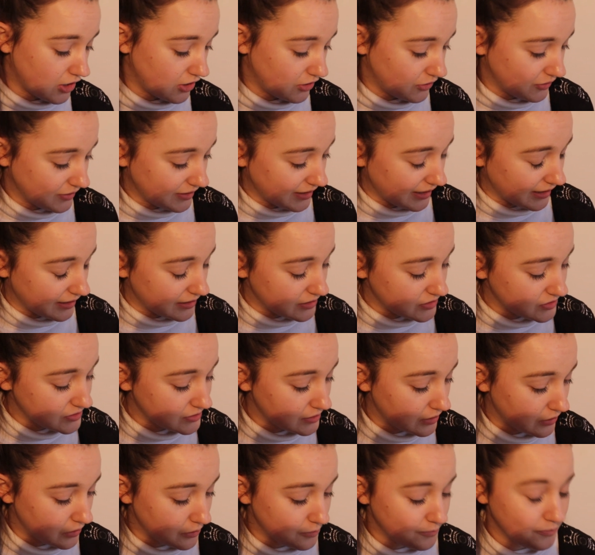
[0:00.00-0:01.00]
Okay,
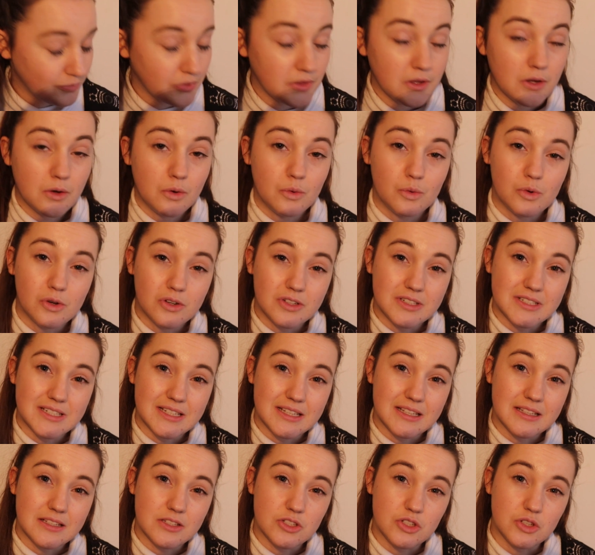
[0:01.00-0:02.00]
so what
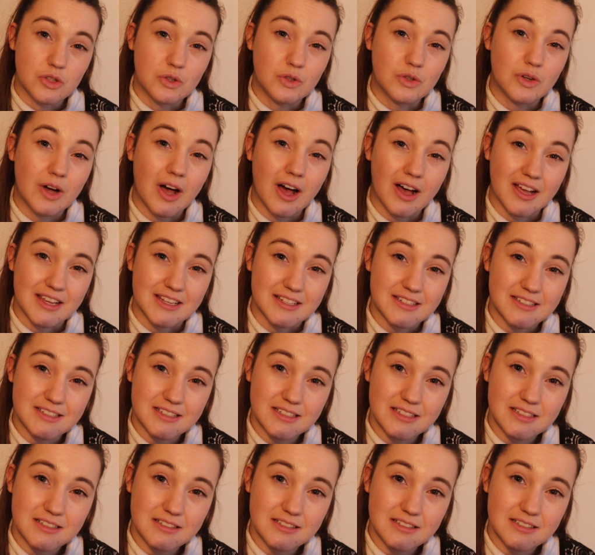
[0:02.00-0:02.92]
is your height?